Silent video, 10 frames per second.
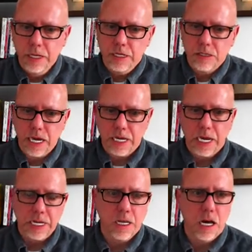It's got
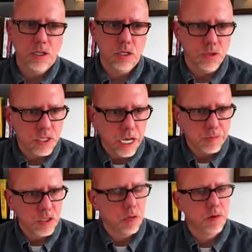8 logical
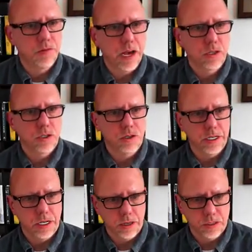steps. Some are faster
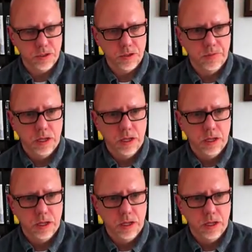than others.